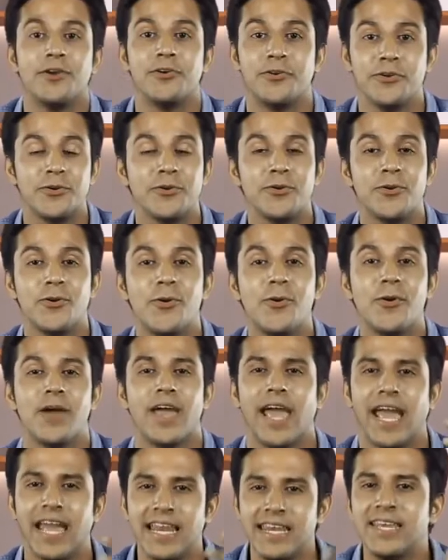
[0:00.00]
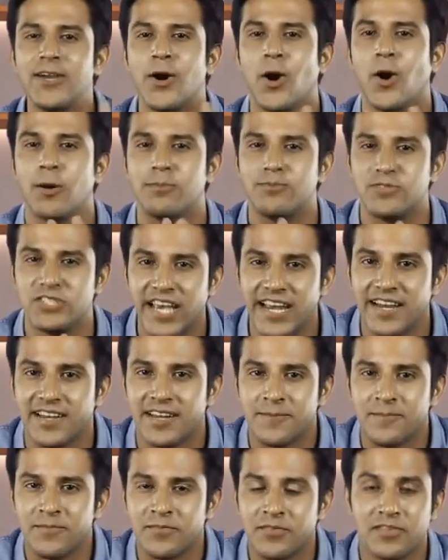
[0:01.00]
Do you know any
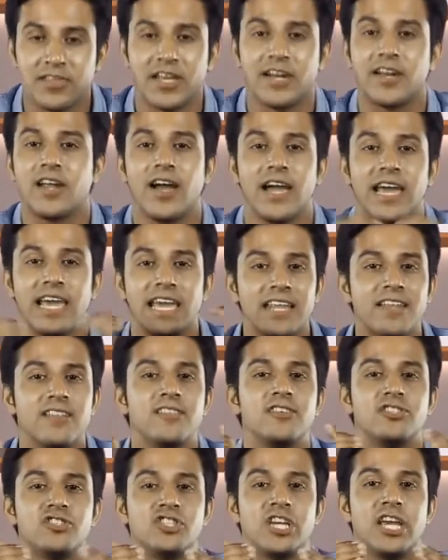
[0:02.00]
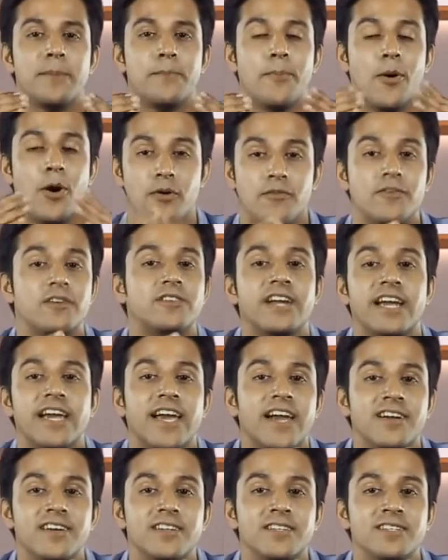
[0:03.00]
object that are in the shape of a
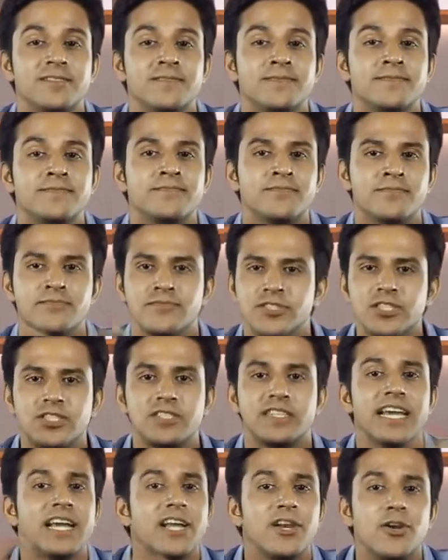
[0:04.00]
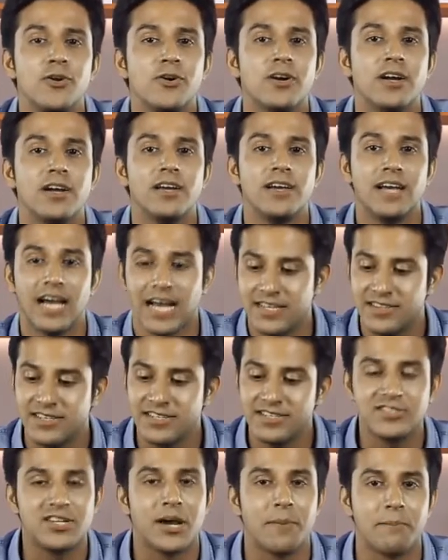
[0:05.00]
triangle? Just take a look at
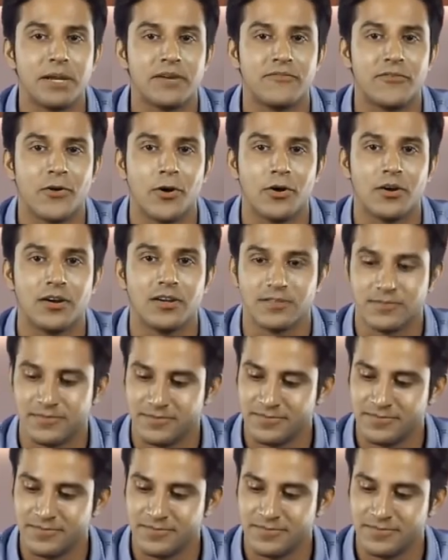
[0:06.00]
this jumping frog.